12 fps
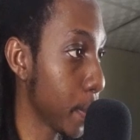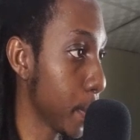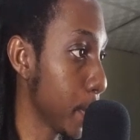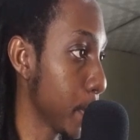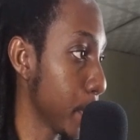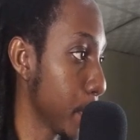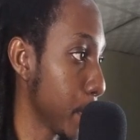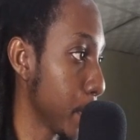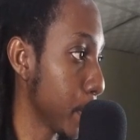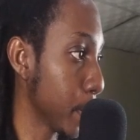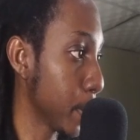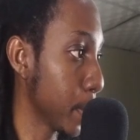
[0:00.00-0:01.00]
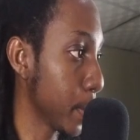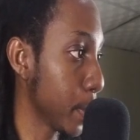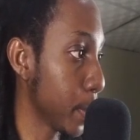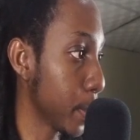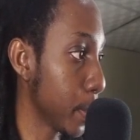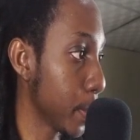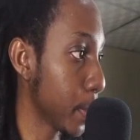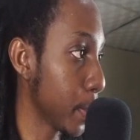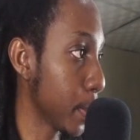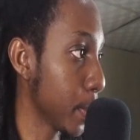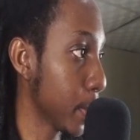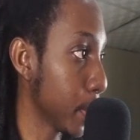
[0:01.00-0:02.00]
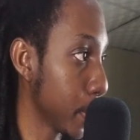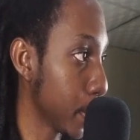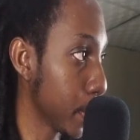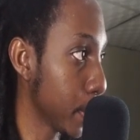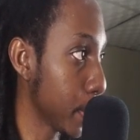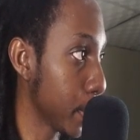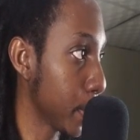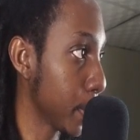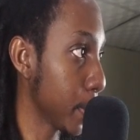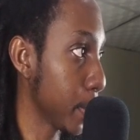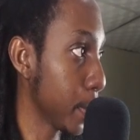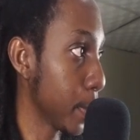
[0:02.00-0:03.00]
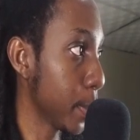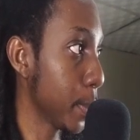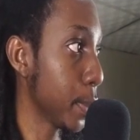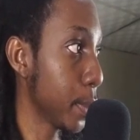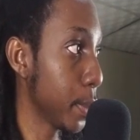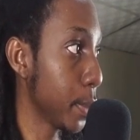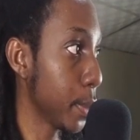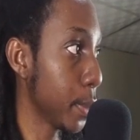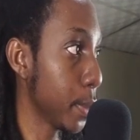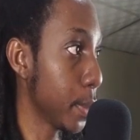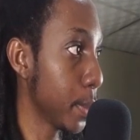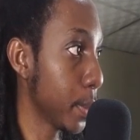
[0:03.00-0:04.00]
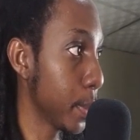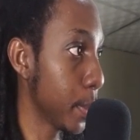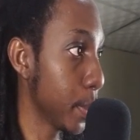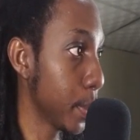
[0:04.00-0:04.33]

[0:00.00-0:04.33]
(silence)